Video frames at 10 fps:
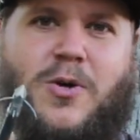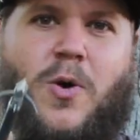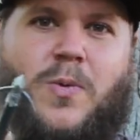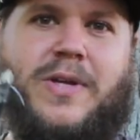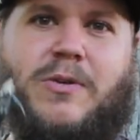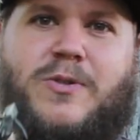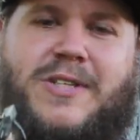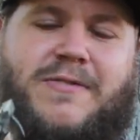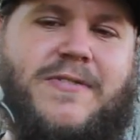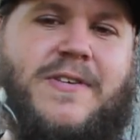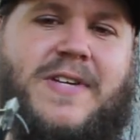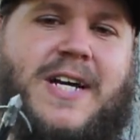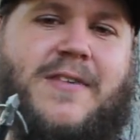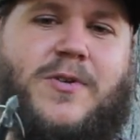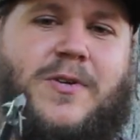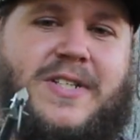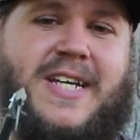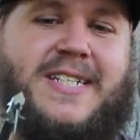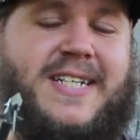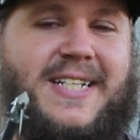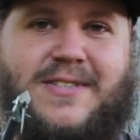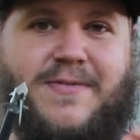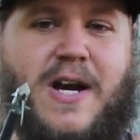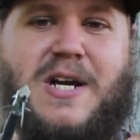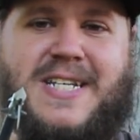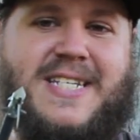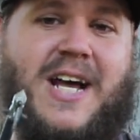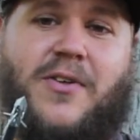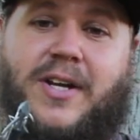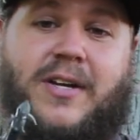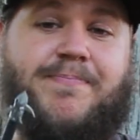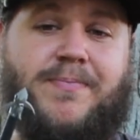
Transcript: You know, only losing 50 after all the testing is very solid.